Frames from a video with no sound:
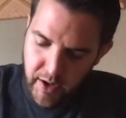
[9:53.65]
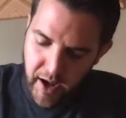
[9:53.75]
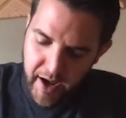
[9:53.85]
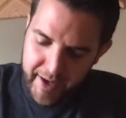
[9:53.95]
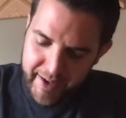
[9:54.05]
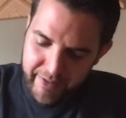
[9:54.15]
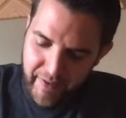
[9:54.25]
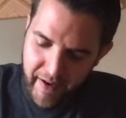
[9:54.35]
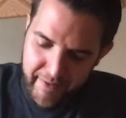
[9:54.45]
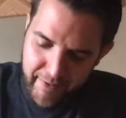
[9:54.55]
I get a
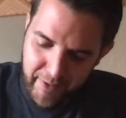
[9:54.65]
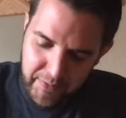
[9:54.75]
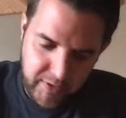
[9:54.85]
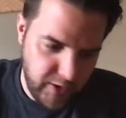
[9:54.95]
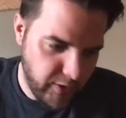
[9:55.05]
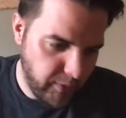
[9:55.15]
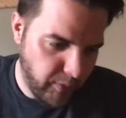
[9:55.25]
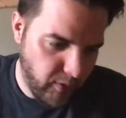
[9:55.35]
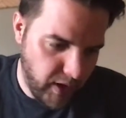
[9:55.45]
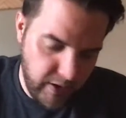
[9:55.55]
value of
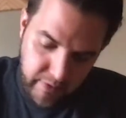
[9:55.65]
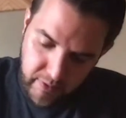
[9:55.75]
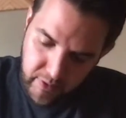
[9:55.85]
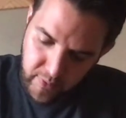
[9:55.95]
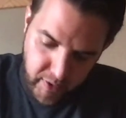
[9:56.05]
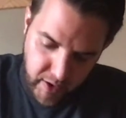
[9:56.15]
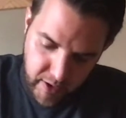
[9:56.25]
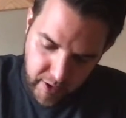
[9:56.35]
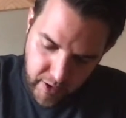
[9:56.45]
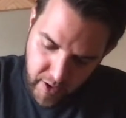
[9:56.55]

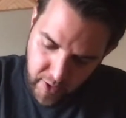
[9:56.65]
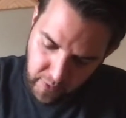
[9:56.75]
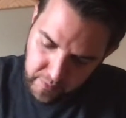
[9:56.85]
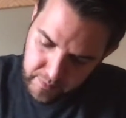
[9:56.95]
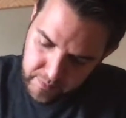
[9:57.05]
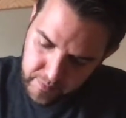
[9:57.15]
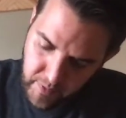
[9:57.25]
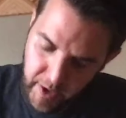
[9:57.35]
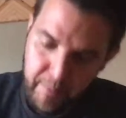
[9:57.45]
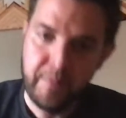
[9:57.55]
0.30,
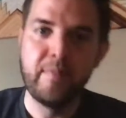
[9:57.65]
okay?